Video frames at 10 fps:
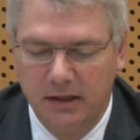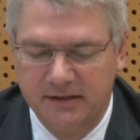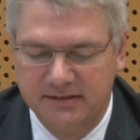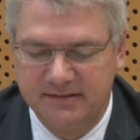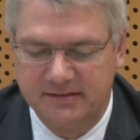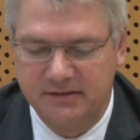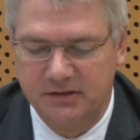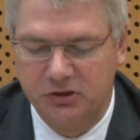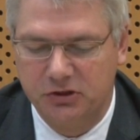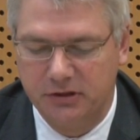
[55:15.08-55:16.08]
This is
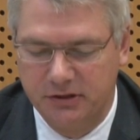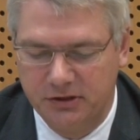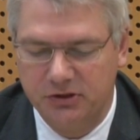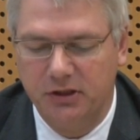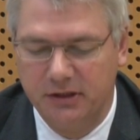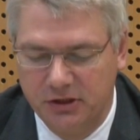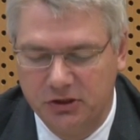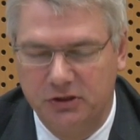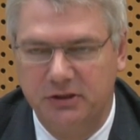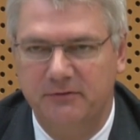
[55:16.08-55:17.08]
an
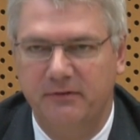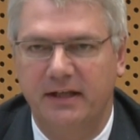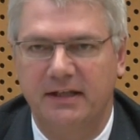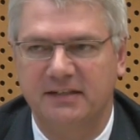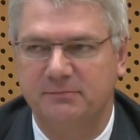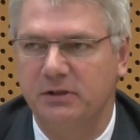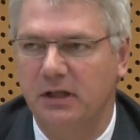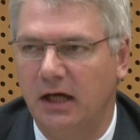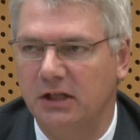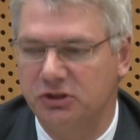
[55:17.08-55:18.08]
initiative that has been
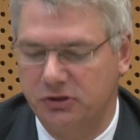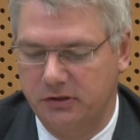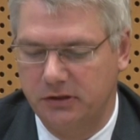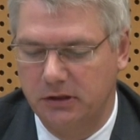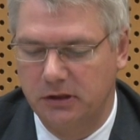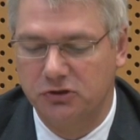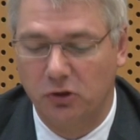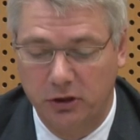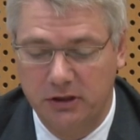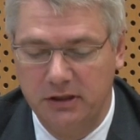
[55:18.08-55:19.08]
launched
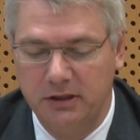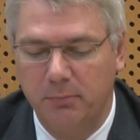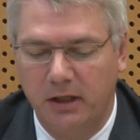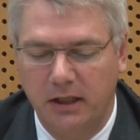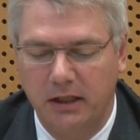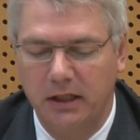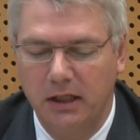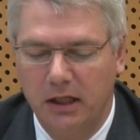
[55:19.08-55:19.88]
jointly by